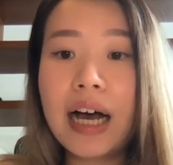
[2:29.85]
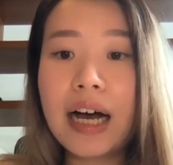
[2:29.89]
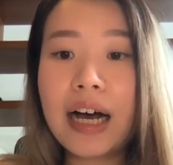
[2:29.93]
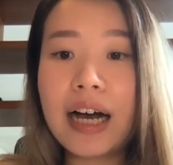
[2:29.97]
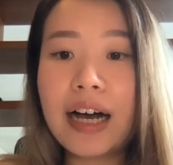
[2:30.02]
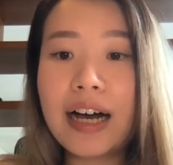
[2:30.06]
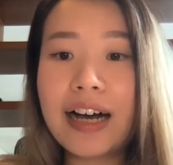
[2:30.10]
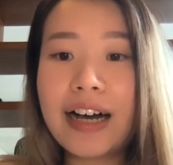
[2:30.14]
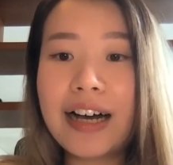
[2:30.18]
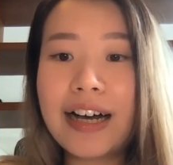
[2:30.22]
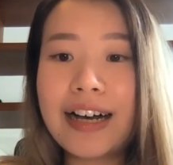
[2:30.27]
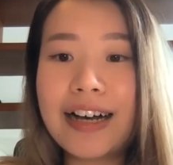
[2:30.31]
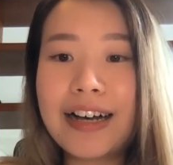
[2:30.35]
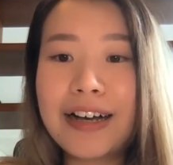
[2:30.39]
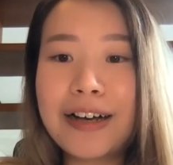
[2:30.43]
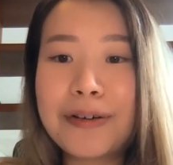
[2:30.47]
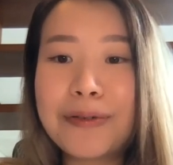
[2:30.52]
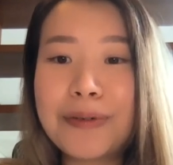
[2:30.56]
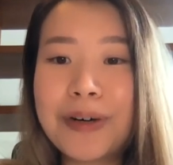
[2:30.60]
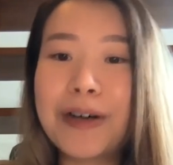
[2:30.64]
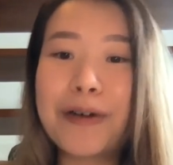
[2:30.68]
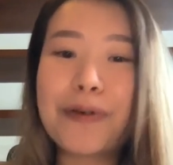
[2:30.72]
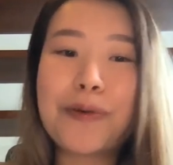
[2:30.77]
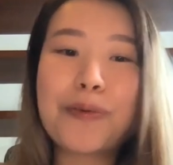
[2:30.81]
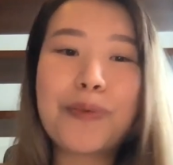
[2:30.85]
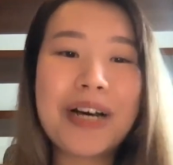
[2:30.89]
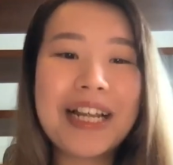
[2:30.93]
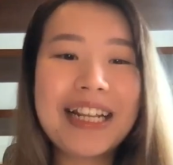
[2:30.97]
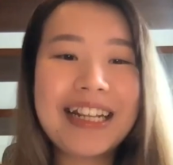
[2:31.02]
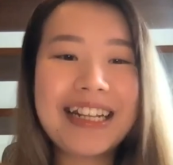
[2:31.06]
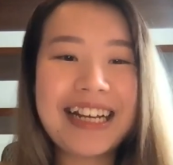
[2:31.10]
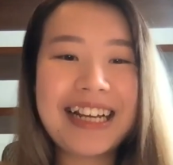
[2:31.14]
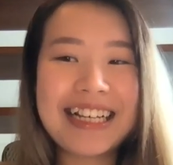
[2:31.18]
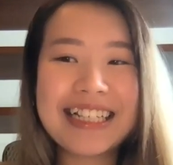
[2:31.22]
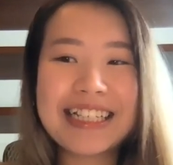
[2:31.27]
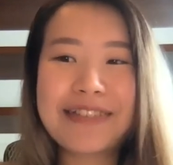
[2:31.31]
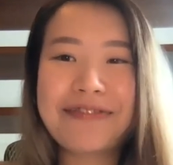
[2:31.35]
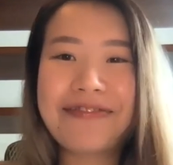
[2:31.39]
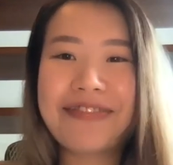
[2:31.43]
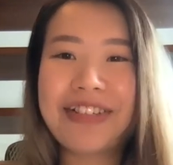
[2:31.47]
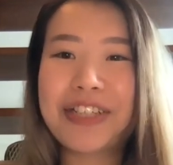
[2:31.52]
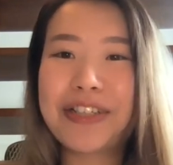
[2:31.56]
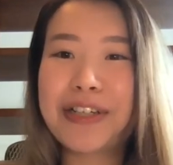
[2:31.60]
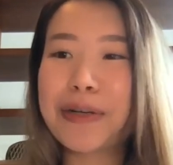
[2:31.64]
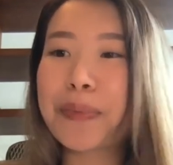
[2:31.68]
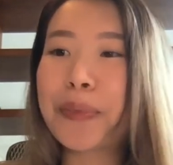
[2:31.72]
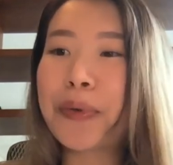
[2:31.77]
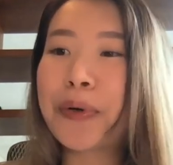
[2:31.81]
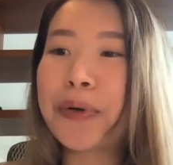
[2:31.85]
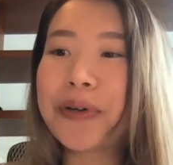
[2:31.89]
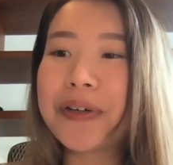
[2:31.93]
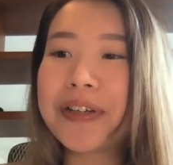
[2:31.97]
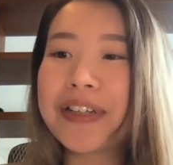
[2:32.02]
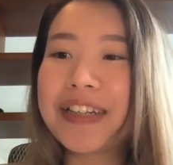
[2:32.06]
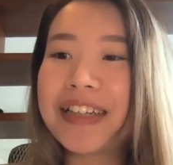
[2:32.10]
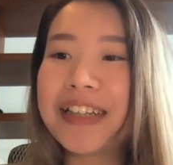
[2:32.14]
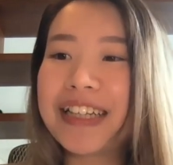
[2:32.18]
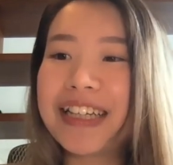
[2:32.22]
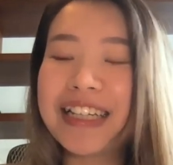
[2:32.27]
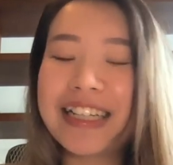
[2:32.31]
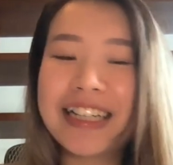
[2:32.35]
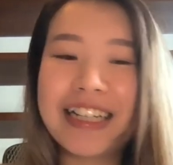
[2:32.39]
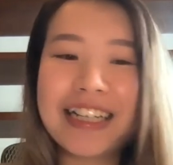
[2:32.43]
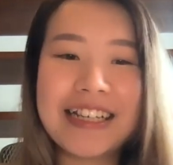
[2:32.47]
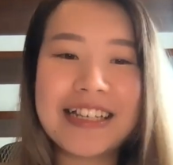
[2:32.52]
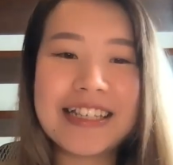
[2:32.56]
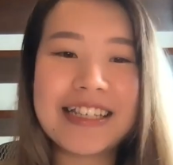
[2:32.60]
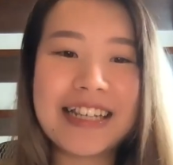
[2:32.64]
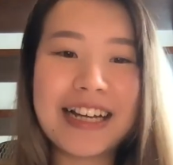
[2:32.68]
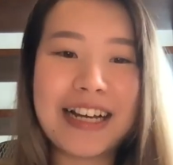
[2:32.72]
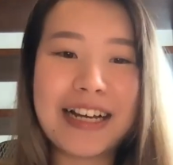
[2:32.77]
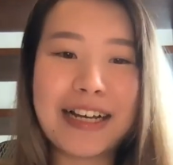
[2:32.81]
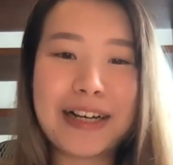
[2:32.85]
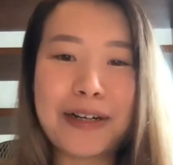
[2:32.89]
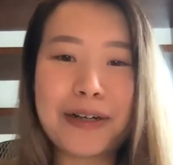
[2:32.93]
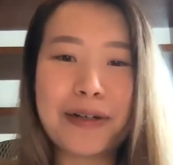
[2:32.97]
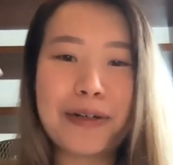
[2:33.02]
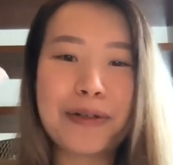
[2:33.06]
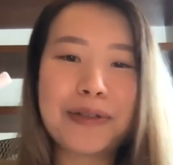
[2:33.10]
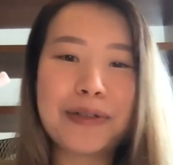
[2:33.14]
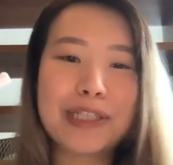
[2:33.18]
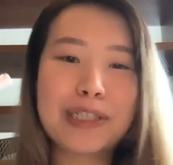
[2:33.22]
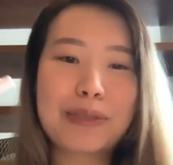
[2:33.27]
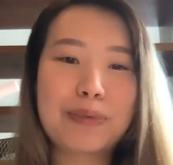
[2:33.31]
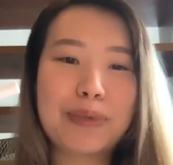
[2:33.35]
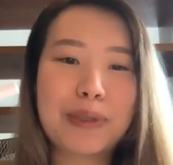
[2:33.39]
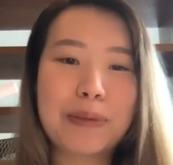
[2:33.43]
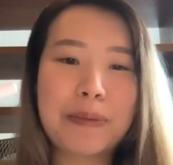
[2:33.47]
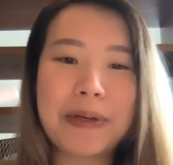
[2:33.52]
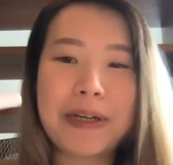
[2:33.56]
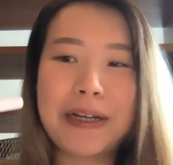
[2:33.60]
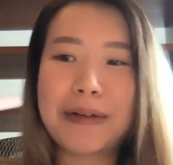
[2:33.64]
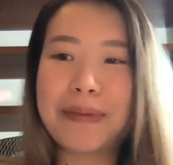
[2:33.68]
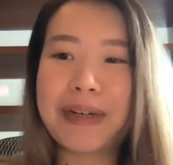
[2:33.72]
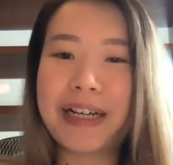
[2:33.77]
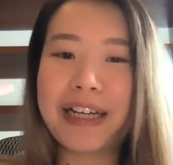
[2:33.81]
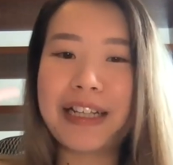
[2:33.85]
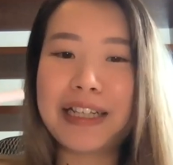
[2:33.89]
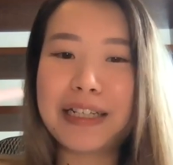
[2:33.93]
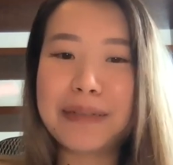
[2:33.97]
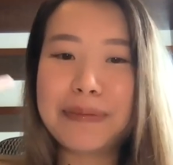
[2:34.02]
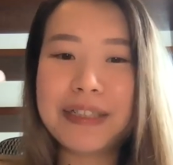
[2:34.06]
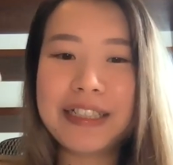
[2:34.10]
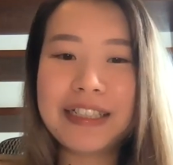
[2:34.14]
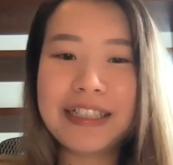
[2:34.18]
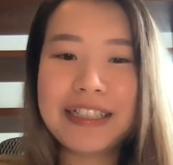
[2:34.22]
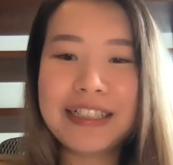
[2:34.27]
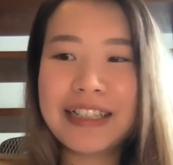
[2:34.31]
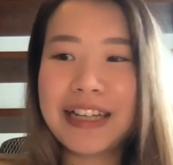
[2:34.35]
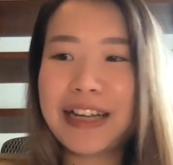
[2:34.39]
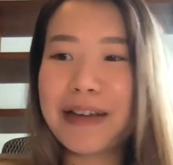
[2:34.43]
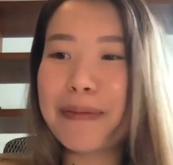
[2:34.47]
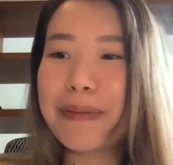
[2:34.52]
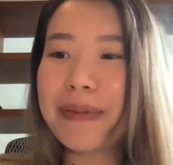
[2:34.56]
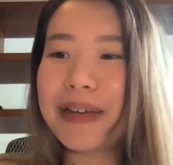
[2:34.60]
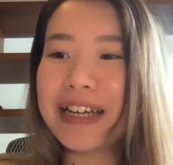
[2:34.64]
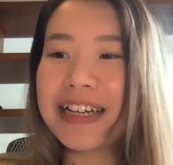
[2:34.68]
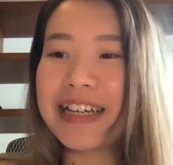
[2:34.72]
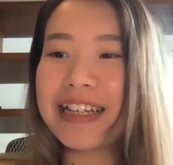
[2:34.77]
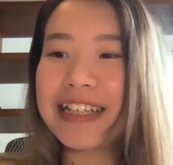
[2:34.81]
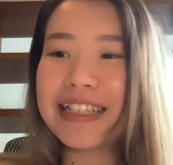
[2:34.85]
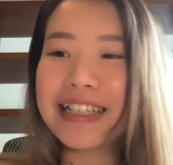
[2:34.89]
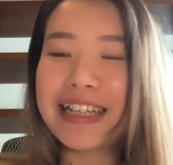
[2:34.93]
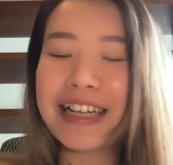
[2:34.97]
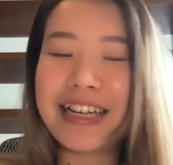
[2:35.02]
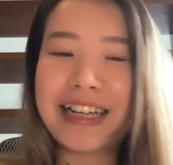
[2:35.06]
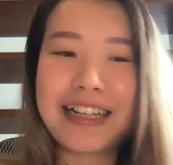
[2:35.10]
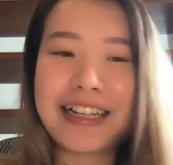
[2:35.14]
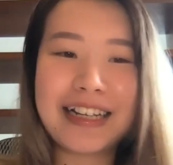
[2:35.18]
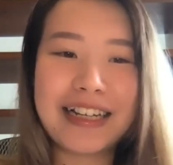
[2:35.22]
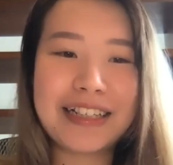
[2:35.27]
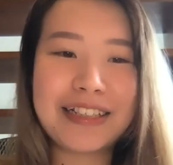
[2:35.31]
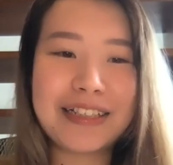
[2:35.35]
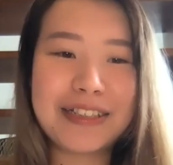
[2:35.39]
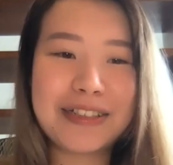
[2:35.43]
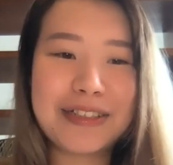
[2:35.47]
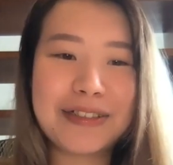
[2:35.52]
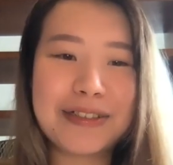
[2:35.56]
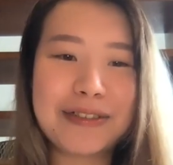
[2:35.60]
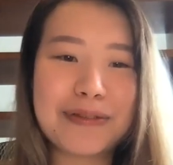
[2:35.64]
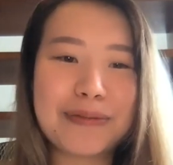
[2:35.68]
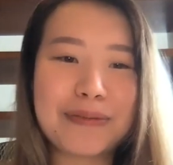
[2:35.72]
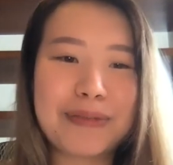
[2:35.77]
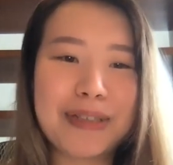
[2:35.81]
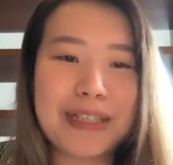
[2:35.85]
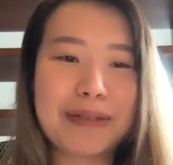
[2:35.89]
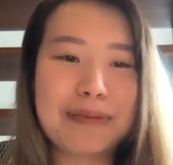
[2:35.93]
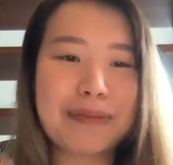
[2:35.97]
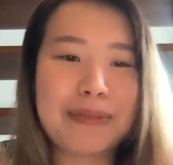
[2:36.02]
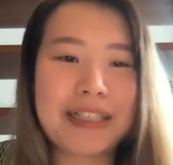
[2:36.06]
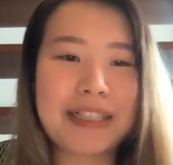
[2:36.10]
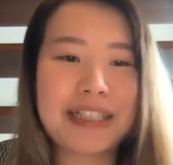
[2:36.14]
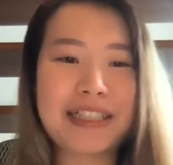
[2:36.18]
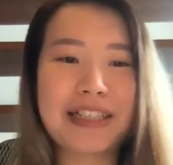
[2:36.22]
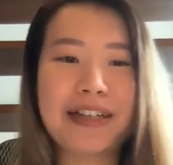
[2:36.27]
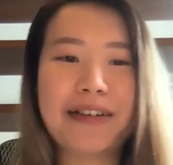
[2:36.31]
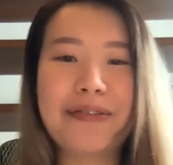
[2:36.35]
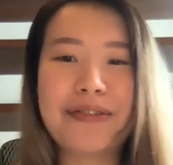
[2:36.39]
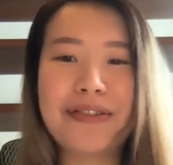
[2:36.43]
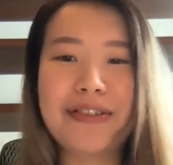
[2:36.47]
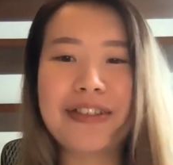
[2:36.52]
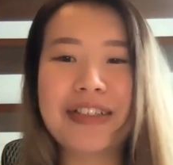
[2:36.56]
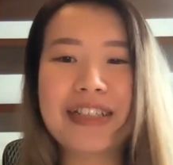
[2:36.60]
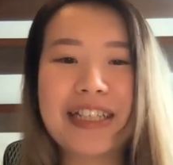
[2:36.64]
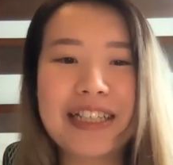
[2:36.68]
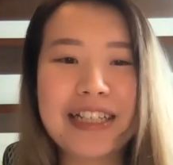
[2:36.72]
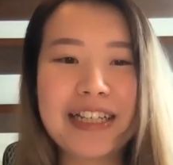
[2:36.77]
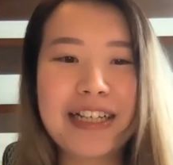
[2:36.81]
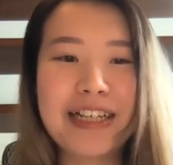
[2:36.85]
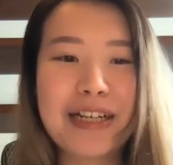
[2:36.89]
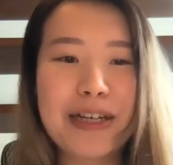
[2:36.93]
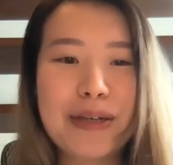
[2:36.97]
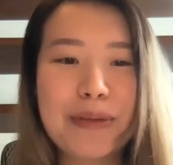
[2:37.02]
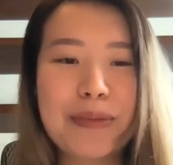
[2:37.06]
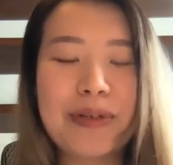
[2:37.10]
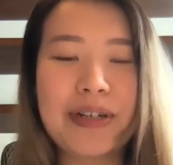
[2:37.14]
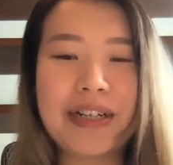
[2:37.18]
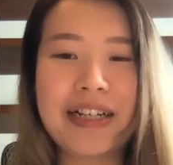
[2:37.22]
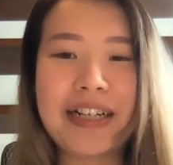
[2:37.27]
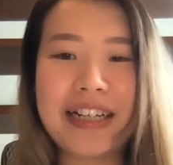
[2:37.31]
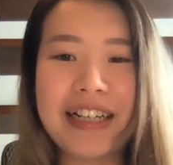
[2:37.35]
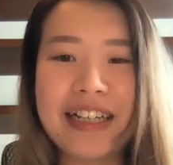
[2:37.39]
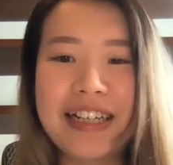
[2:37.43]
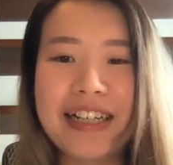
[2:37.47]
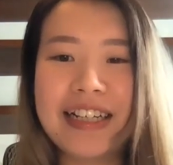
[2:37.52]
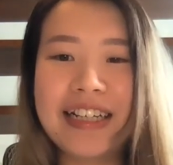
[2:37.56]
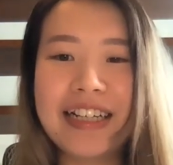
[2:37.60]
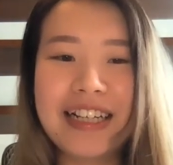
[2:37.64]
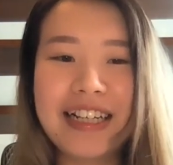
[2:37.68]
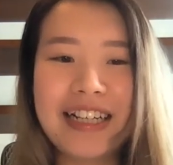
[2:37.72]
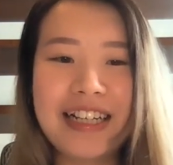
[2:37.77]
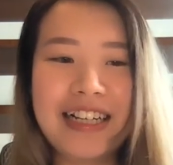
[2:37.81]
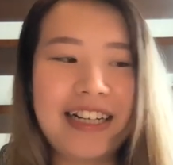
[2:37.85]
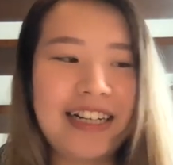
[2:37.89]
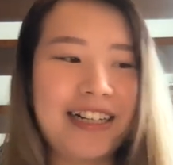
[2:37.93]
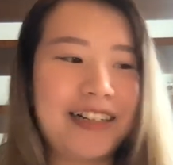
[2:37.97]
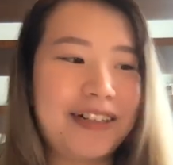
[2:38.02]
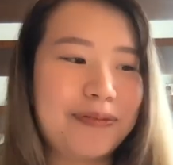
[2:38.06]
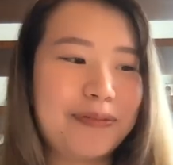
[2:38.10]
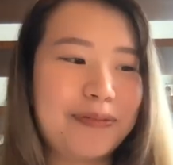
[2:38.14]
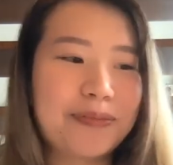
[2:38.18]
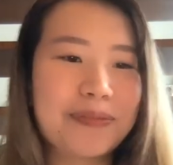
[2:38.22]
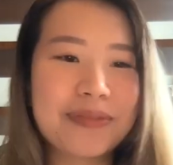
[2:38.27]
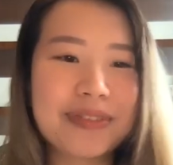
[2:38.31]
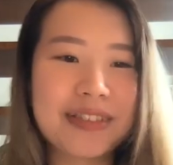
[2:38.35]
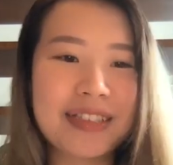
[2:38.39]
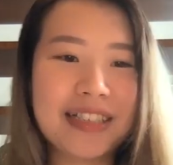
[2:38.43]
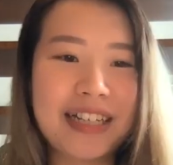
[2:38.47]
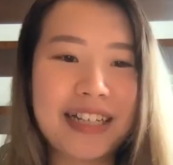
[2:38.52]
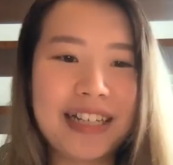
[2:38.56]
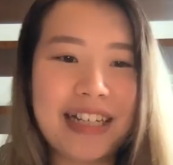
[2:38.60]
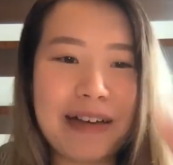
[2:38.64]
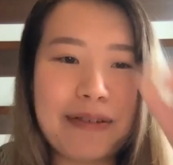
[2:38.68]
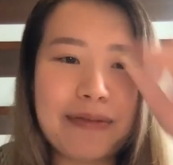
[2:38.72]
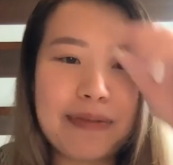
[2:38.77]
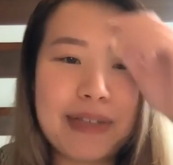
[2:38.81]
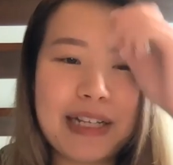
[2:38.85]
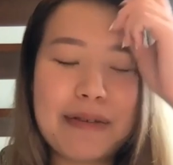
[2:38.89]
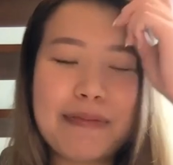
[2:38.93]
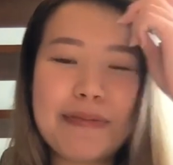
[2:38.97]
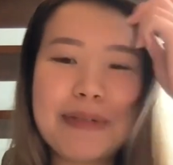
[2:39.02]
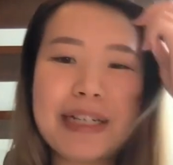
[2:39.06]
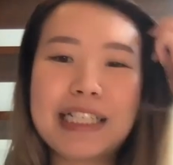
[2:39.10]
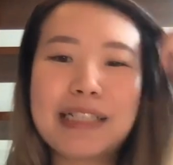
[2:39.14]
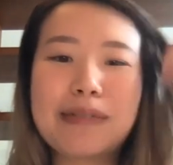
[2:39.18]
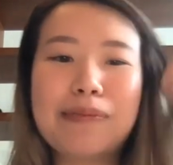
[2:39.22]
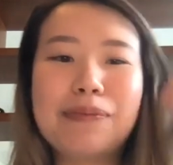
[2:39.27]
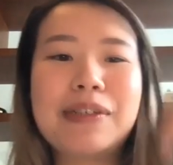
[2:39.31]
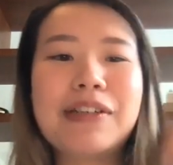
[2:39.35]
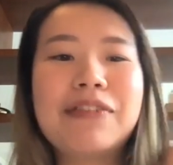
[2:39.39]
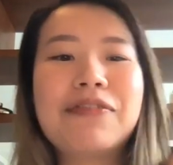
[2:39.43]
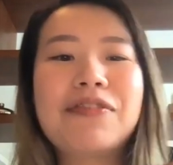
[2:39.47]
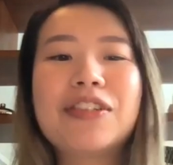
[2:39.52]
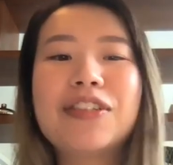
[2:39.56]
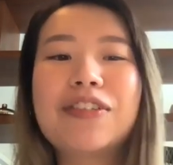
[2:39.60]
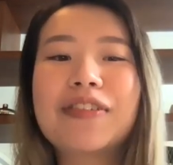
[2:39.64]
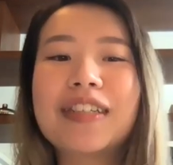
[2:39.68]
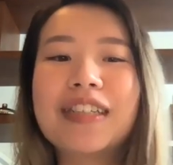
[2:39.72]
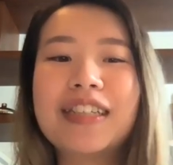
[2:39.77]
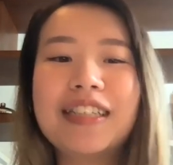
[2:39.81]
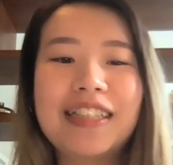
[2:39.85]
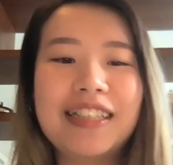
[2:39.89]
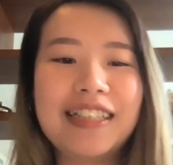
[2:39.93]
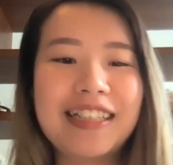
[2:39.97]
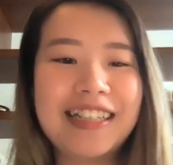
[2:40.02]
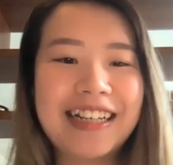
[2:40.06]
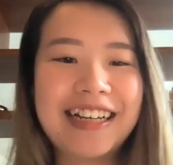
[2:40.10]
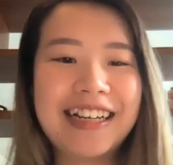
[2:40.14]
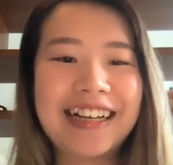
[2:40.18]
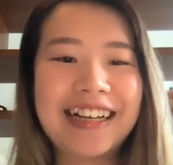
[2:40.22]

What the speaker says: Well, one last very important thing is that I always prepare my lipstick because I like to make myself look pretty. Um, that makes me feel good.